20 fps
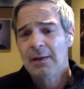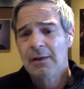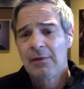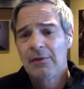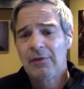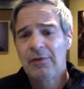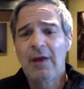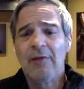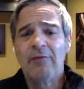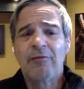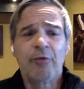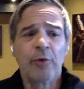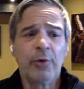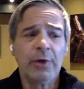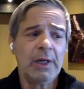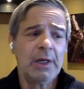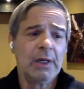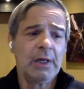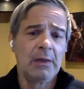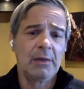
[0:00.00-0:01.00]
set
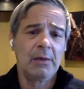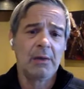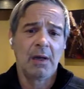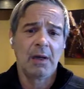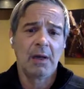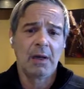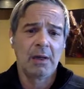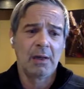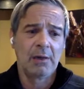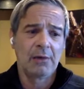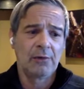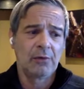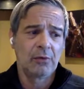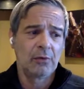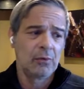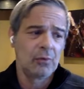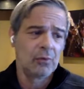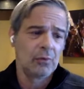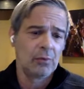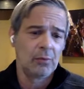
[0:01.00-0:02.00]
free uh,
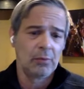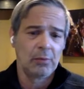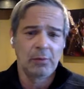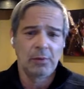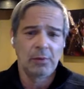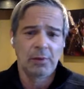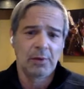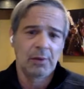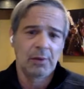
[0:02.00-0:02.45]
to